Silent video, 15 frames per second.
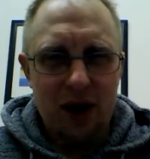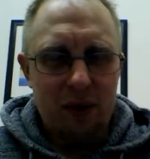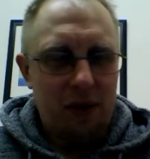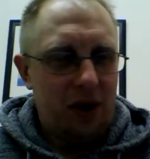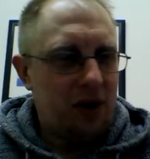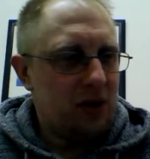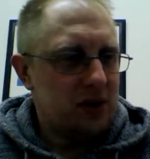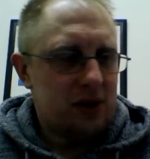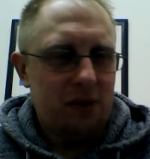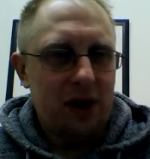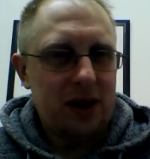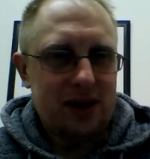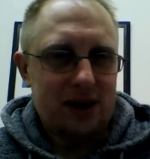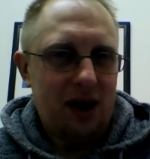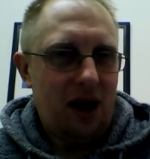but it also
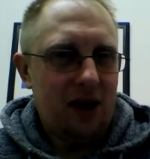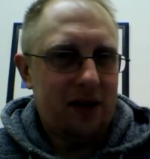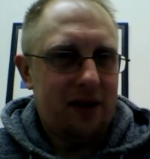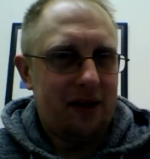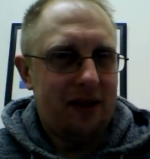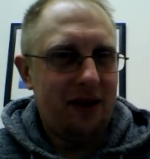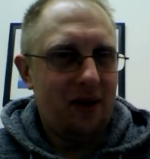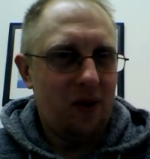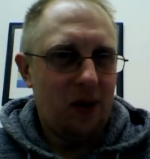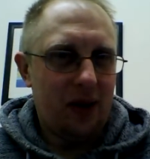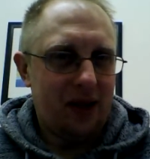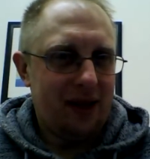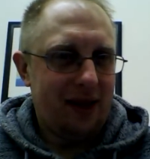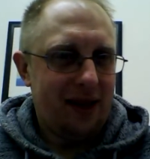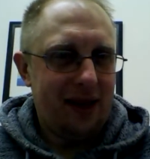makes it hard to deal with.